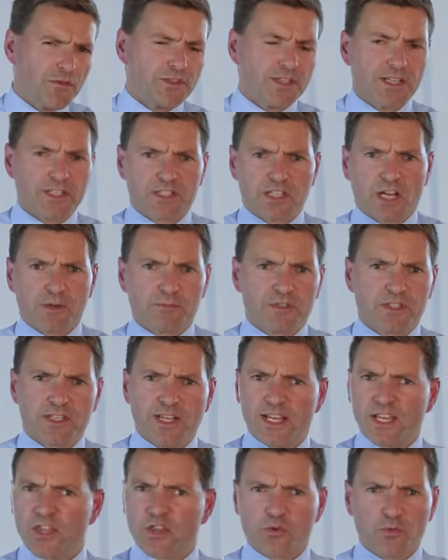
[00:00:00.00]
six times a
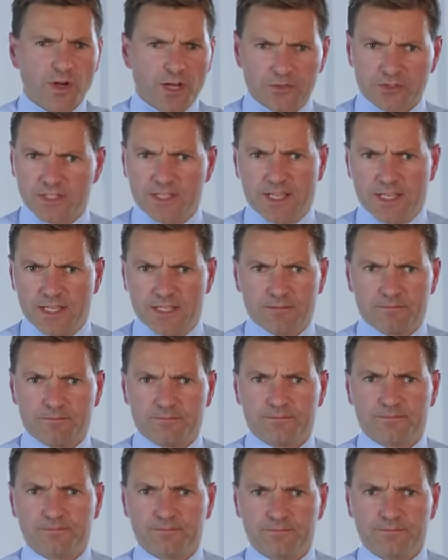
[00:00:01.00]
day throughout the day.
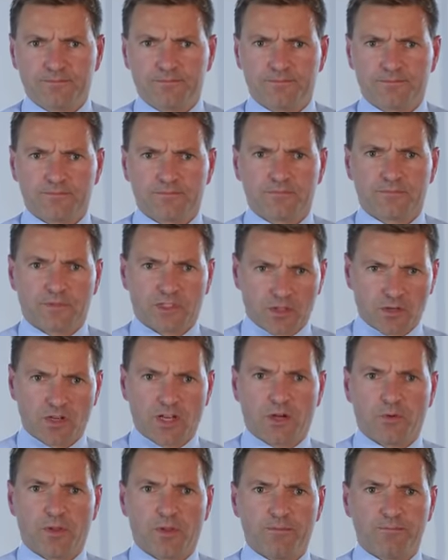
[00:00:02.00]
Good
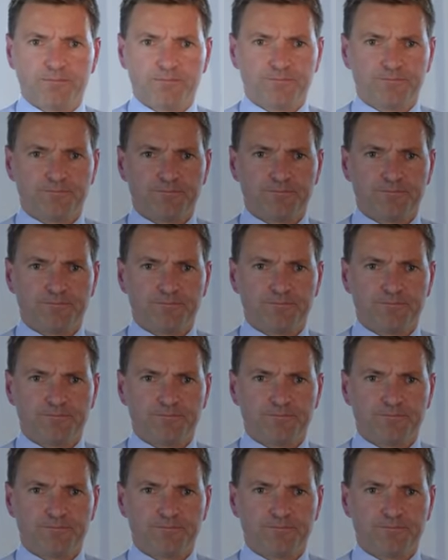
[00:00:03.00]
luck with them.